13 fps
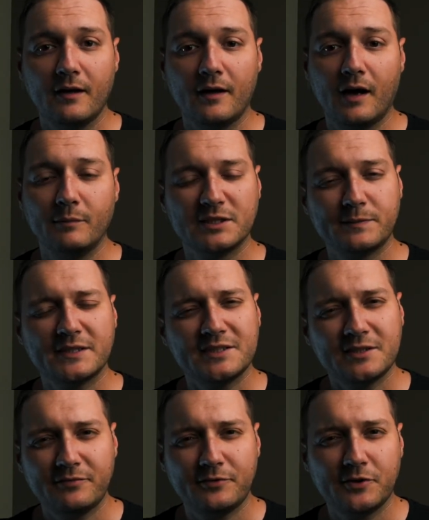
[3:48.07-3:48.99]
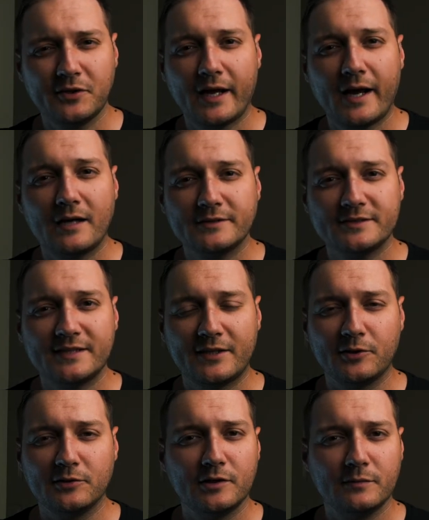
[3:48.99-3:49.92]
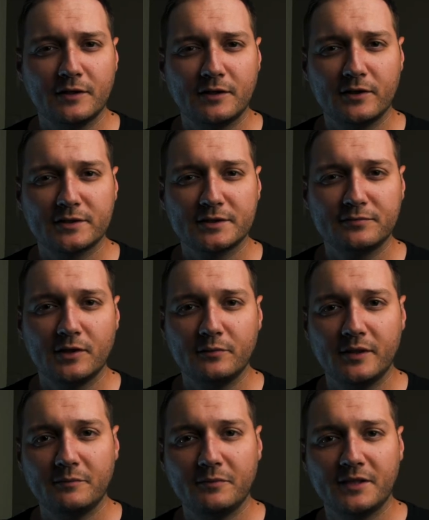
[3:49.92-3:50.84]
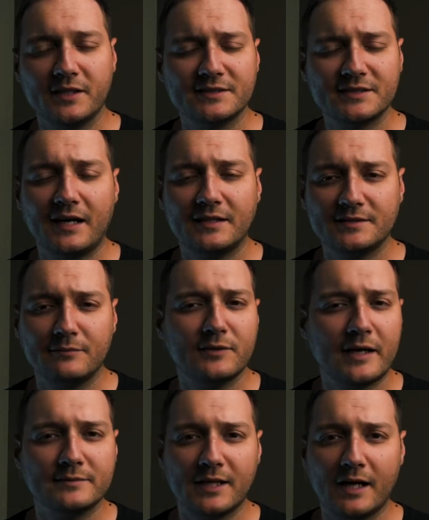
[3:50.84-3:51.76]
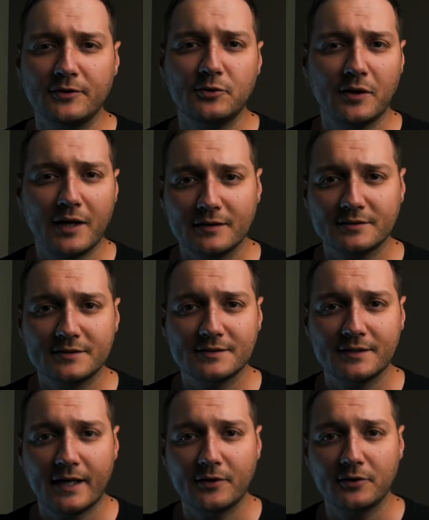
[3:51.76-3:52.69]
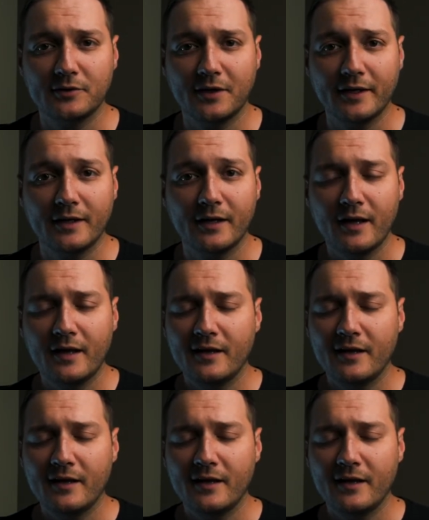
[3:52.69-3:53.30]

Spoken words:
Especially if you're in houses that are a little bit claustrophobic, because sometimes I'll do houses that are like